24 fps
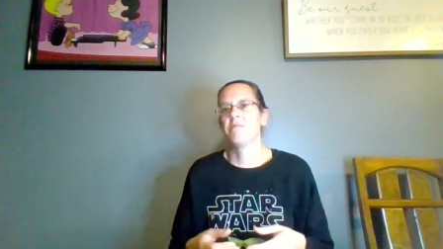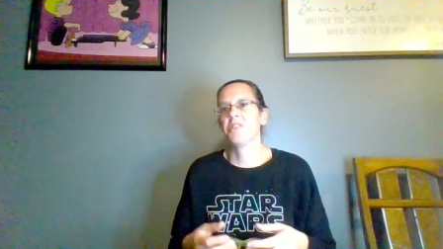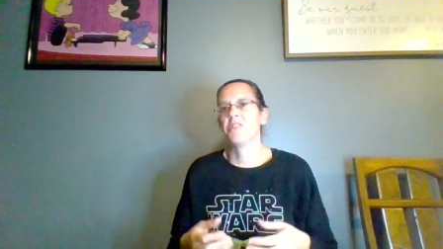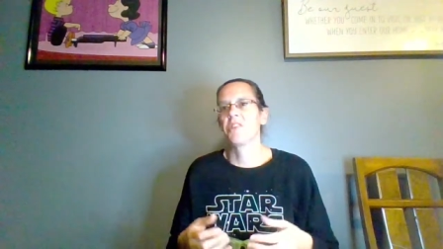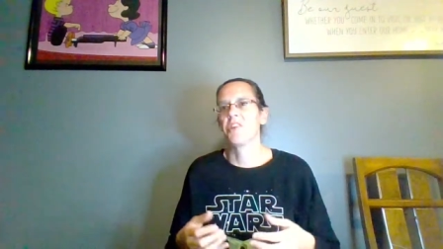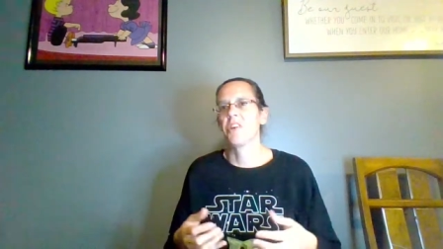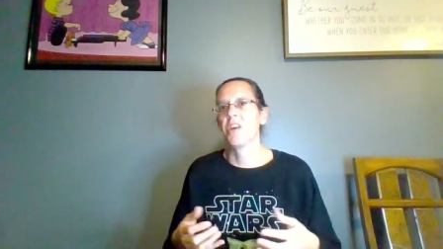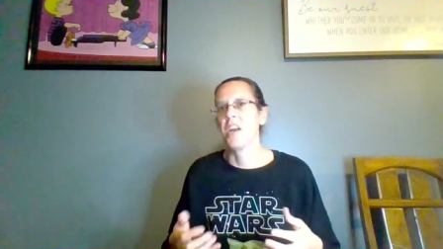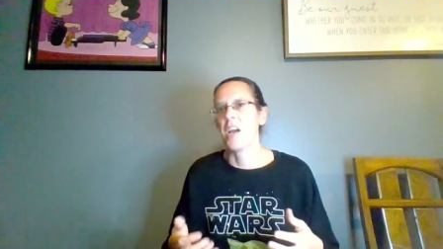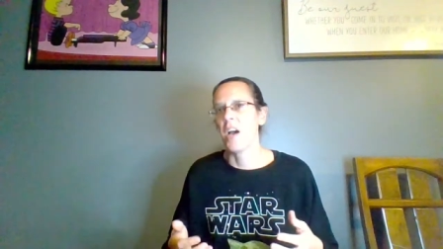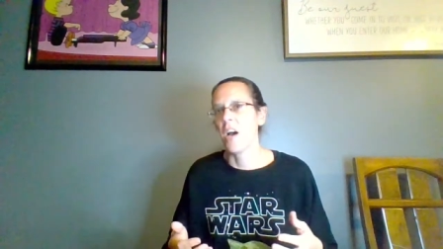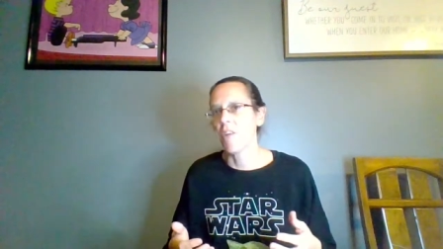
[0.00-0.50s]

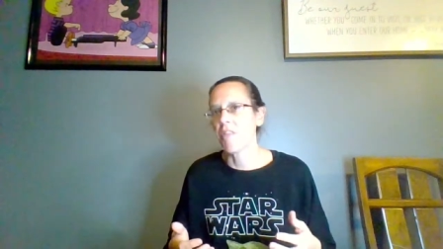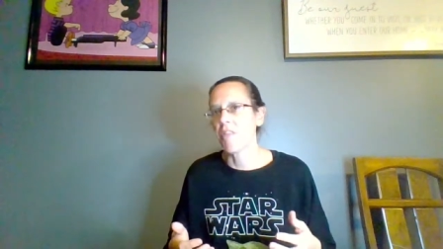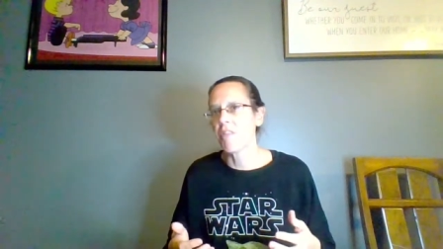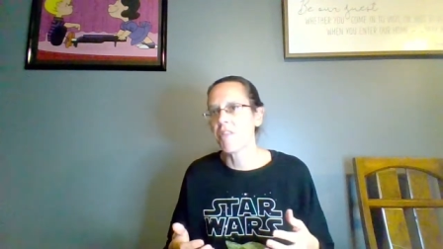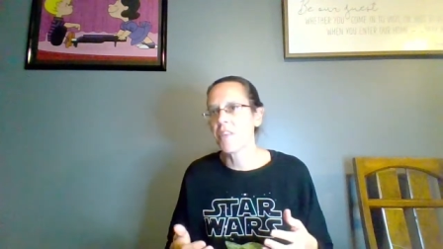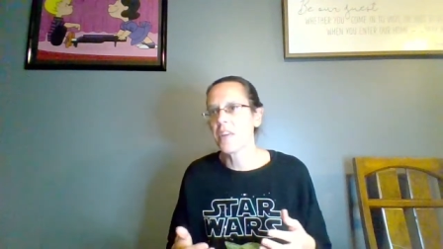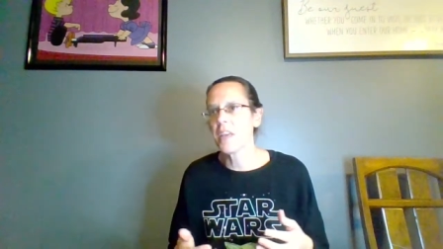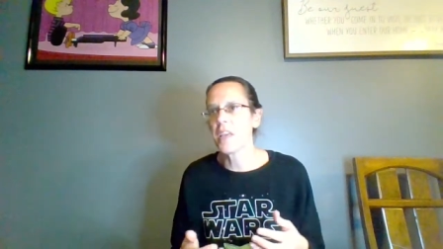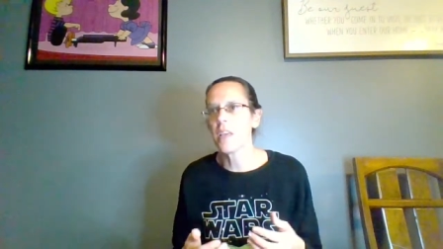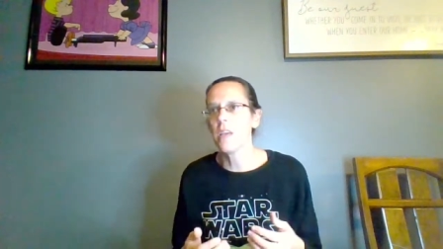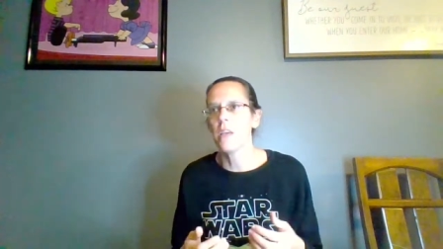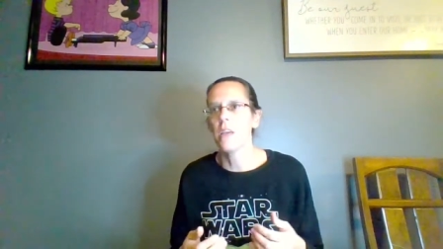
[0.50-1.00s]
you're
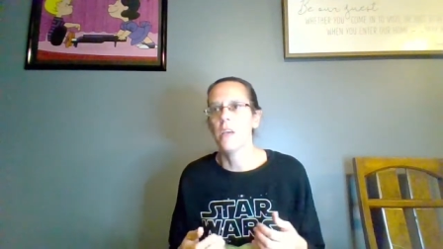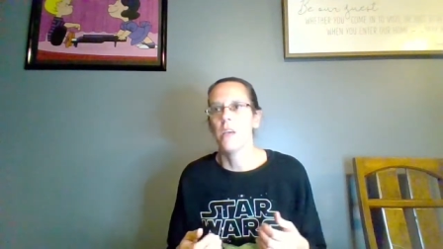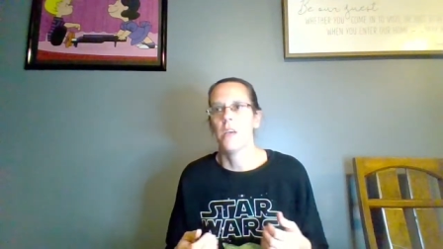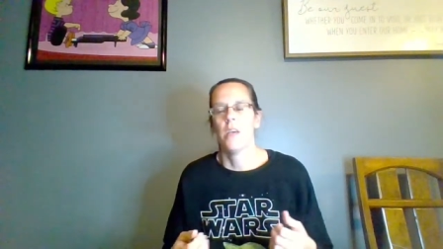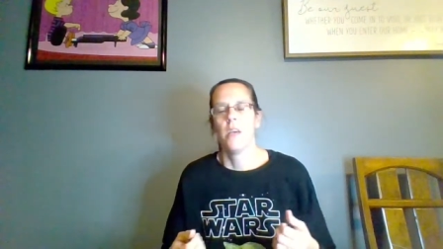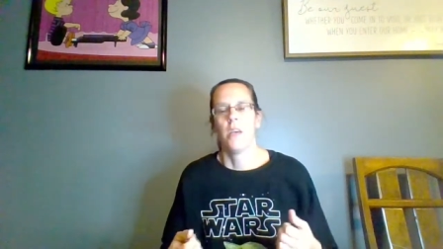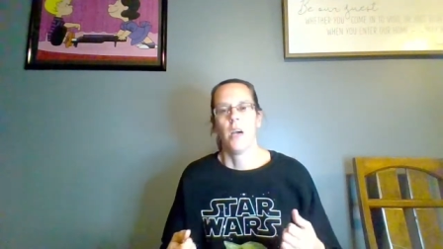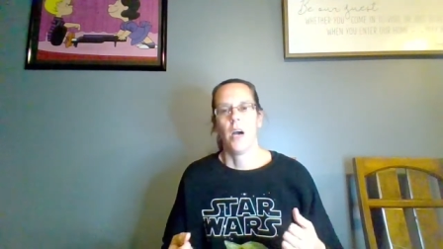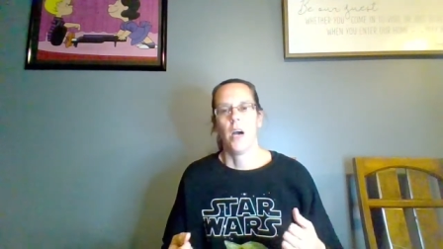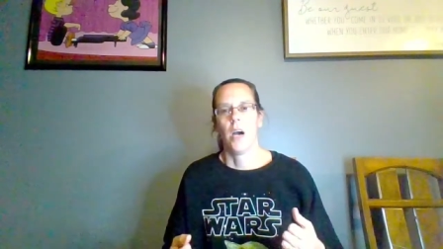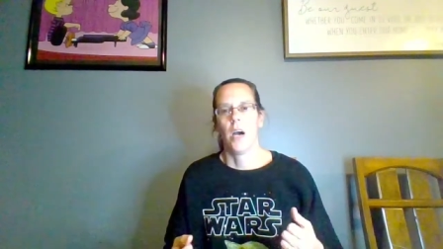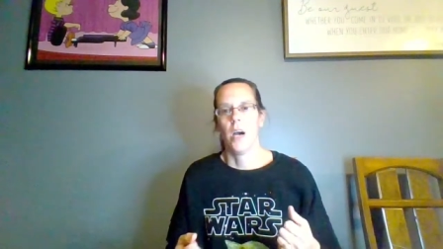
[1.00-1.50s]
healthy,
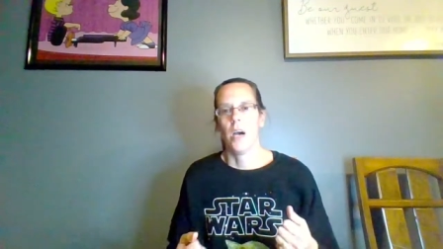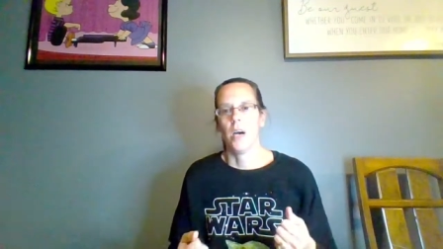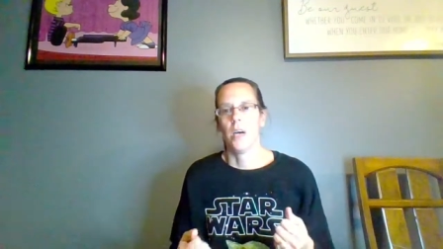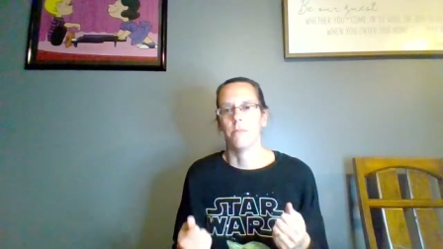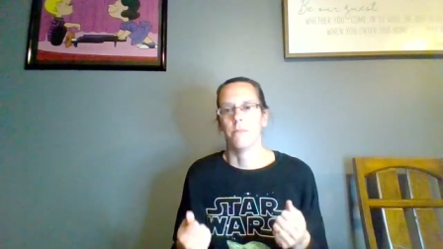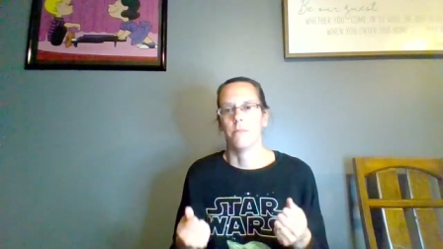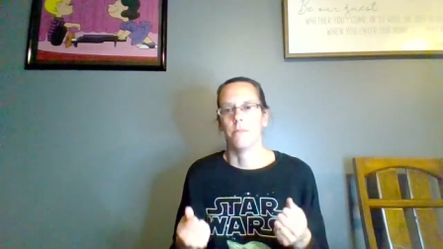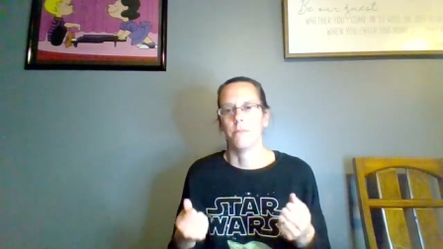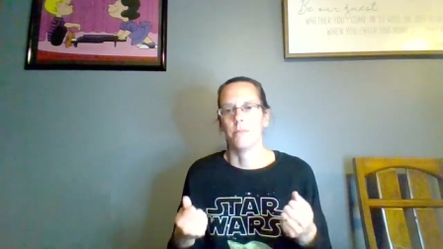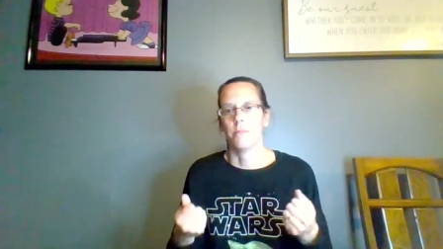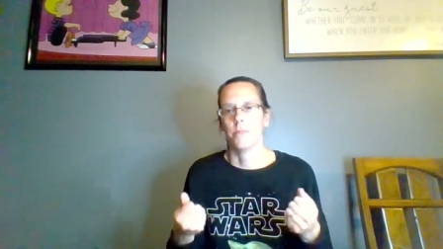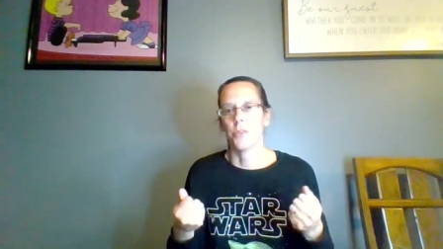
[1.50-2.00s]

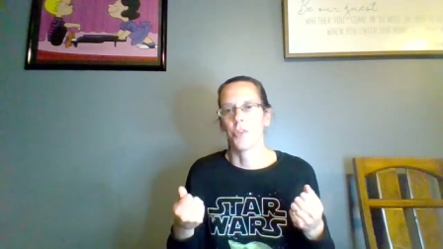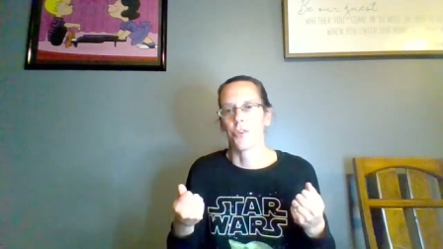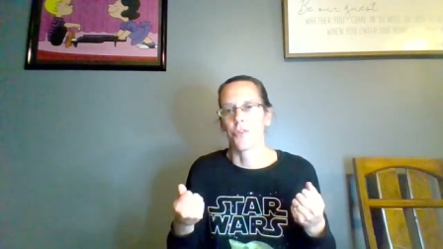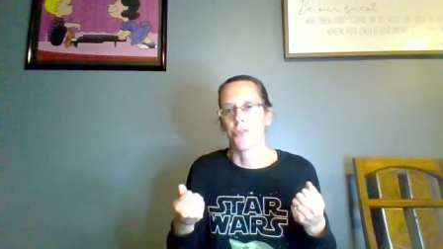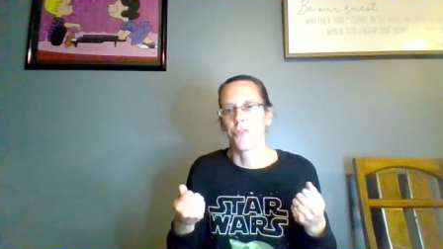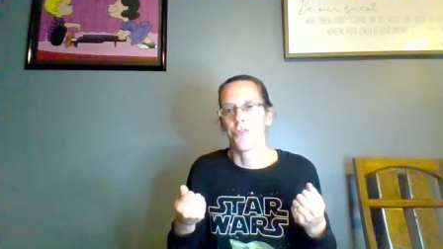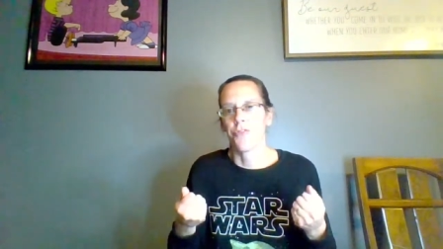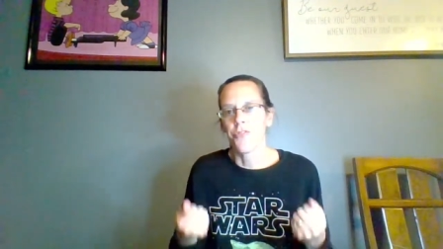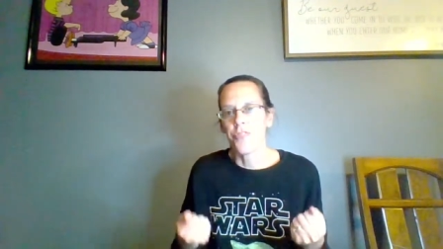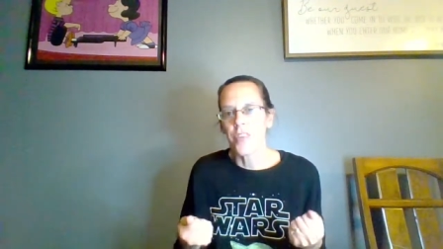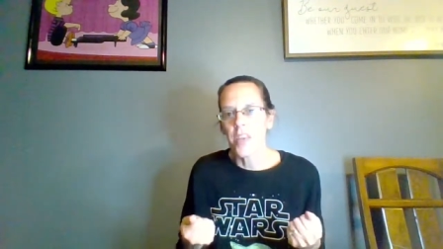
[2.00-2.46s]
you're